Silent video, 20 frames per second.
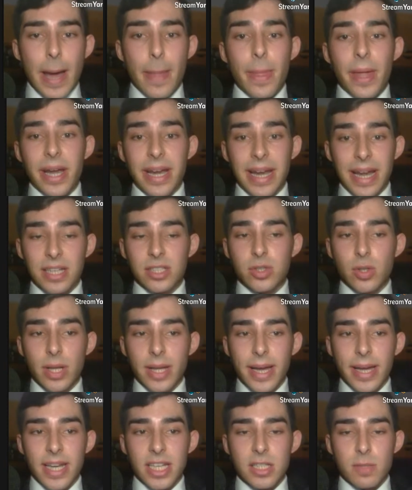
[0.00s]
and that it actually
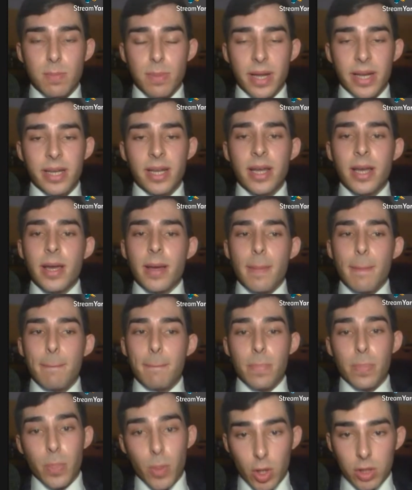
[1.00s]
can explain
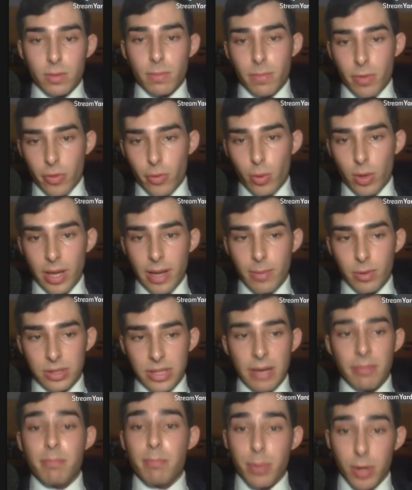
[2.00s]
not through labor
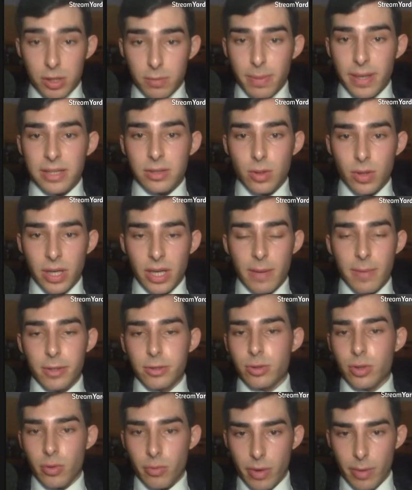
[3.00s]
time, but by talking
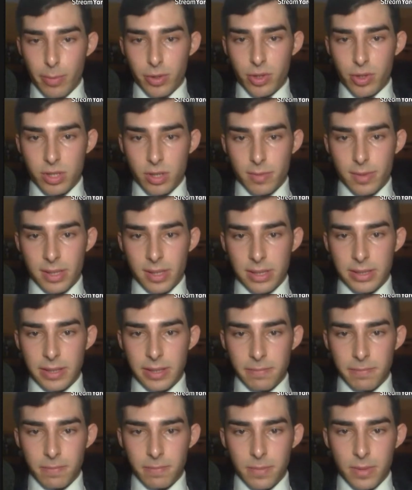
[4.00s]
about
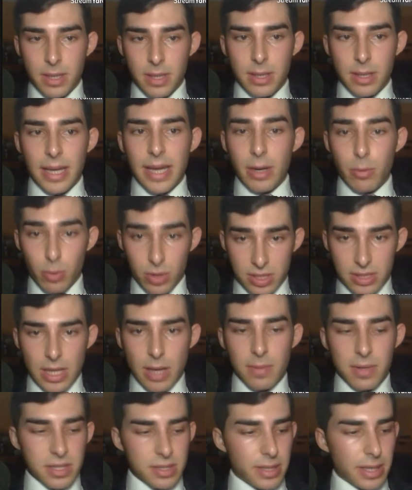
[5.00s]
non-reproducibility. Can we
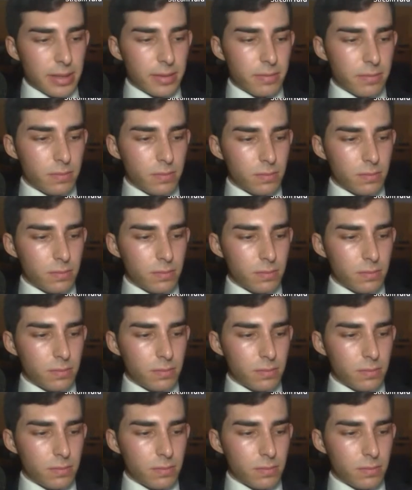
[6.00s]
establish that?